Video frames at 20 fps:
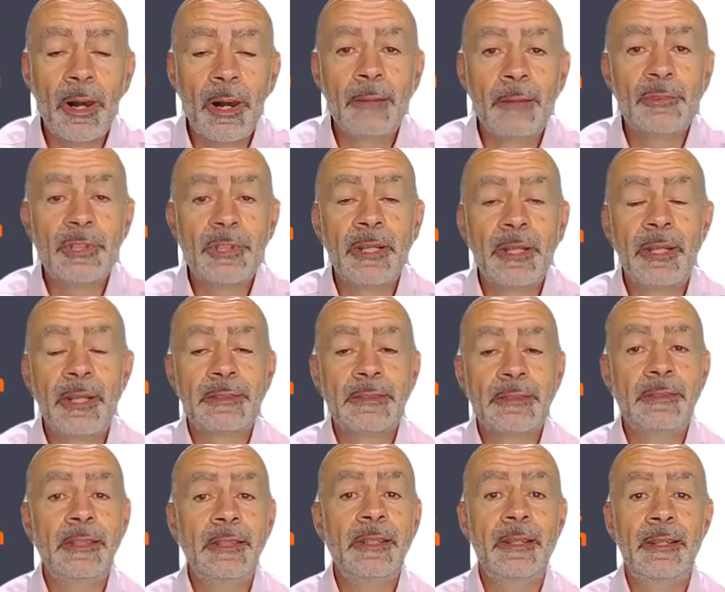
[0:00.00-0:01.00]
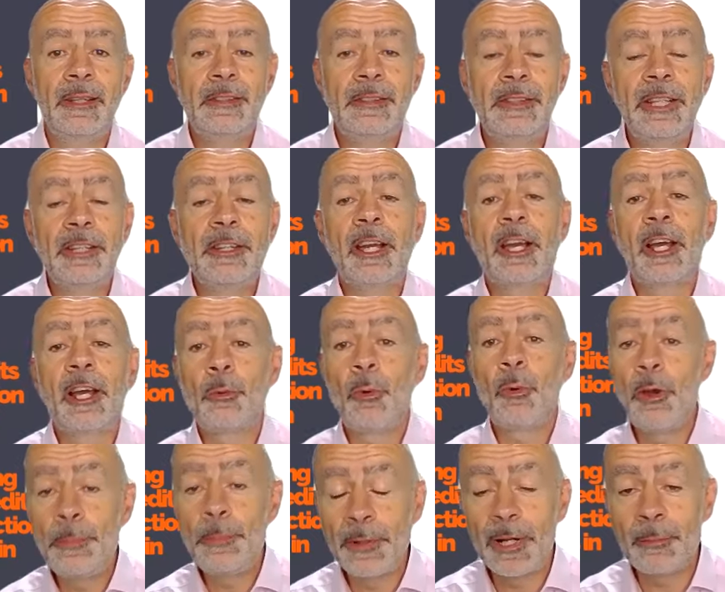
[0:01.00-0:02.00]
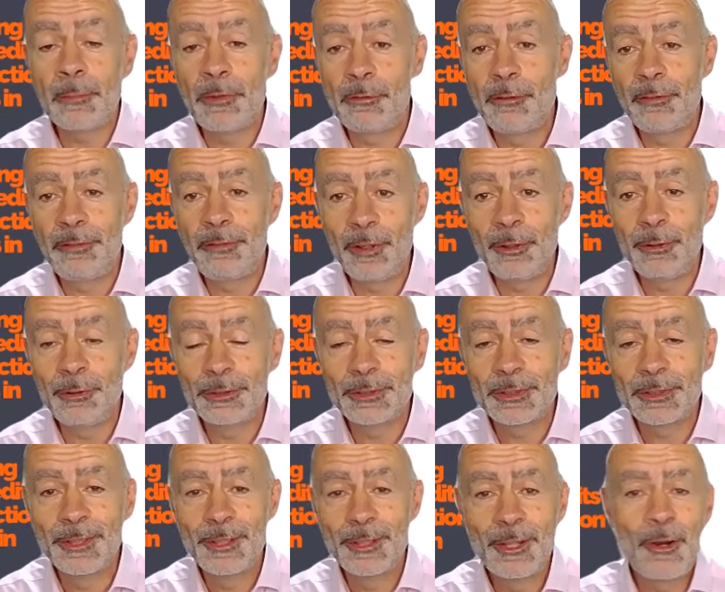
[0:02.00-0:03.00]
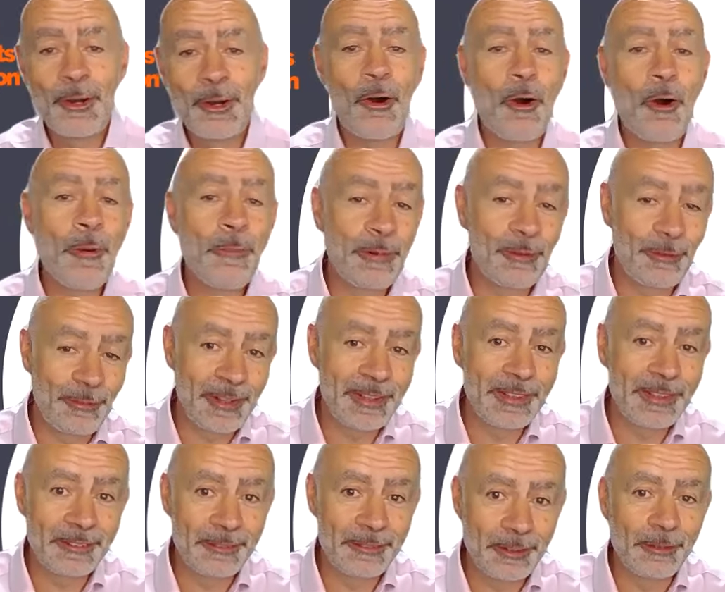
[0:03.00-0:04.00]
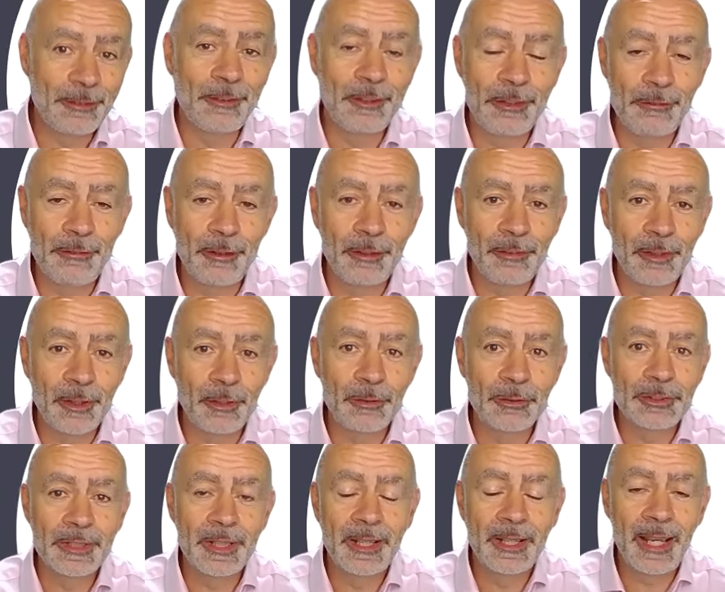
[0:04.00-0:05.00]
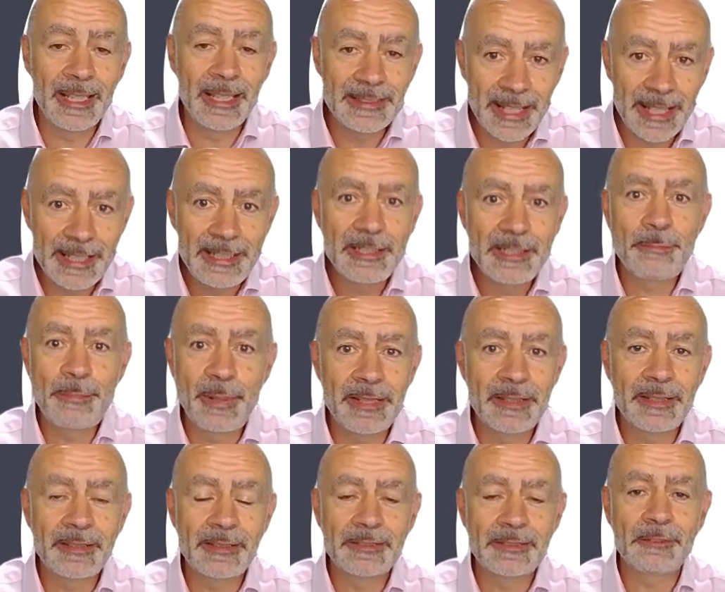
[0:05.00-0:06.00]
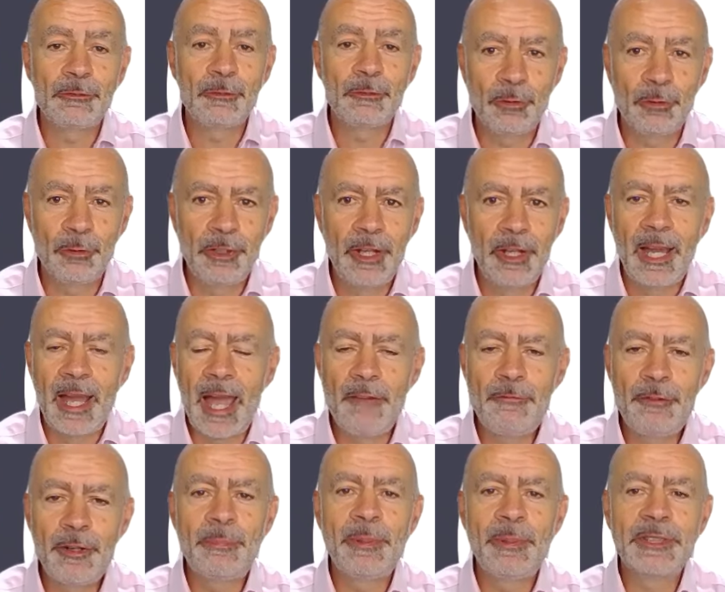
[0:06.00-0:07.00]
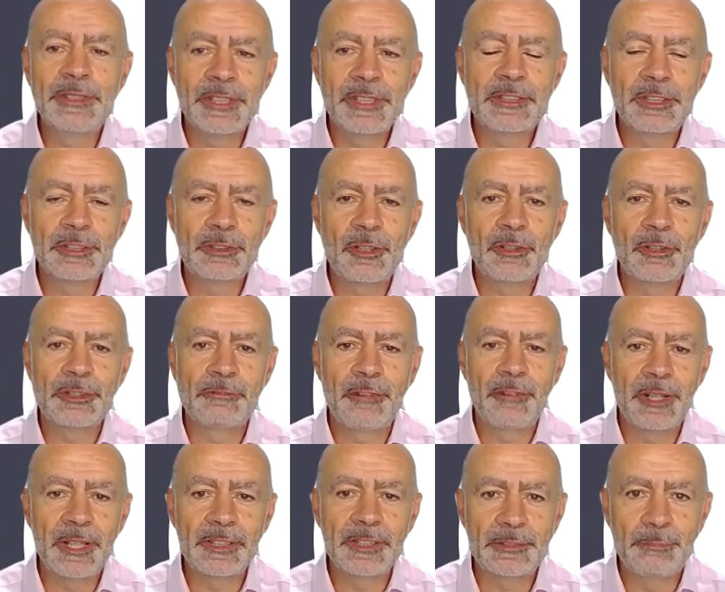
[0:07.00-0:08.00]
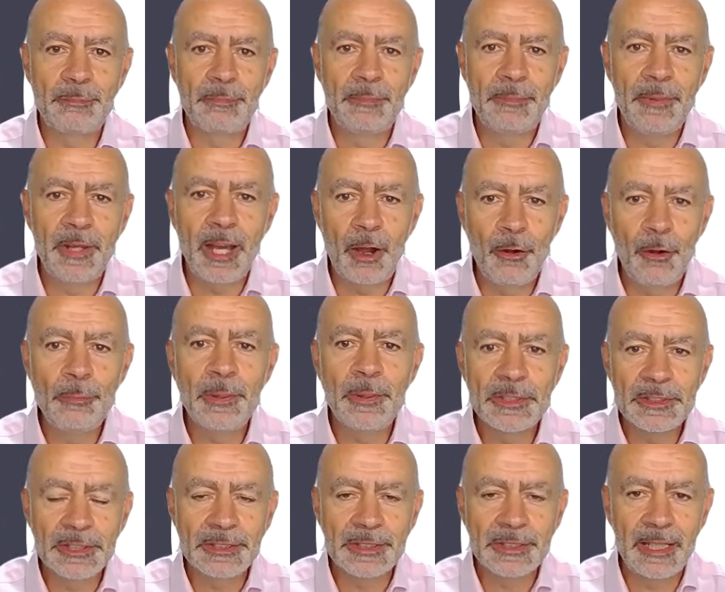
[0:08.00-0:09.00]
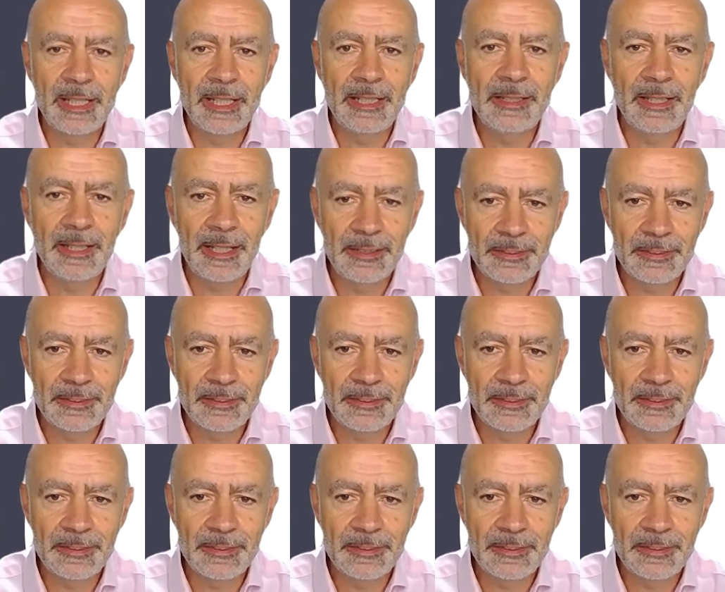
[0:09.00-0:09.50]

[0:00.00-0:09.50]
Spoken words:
I'm saying it's neither going to open up the reviews or prevent the reviews. It's independent. Every business has got to run its own business in